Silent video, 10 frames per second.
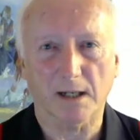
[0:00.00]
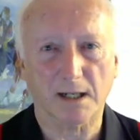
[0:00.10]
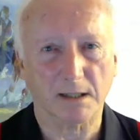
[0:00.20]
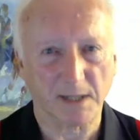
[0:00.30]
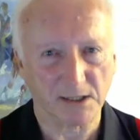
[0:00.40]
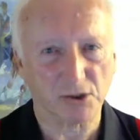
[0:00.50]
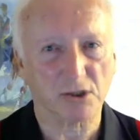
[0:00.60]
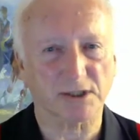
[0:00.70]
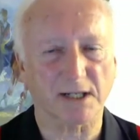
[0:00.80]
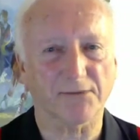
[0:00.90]
and I might
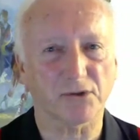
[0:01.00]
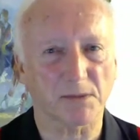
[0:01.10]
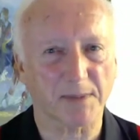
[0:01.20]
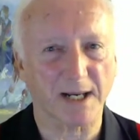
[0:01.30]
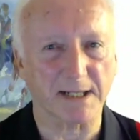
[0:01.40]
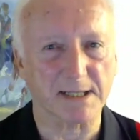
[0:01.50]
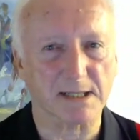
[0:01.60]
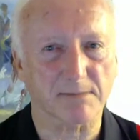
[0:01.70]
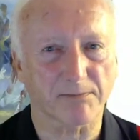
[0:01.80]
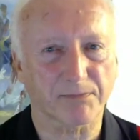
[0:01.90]
just run it for a
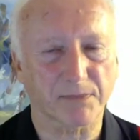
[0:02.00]
place.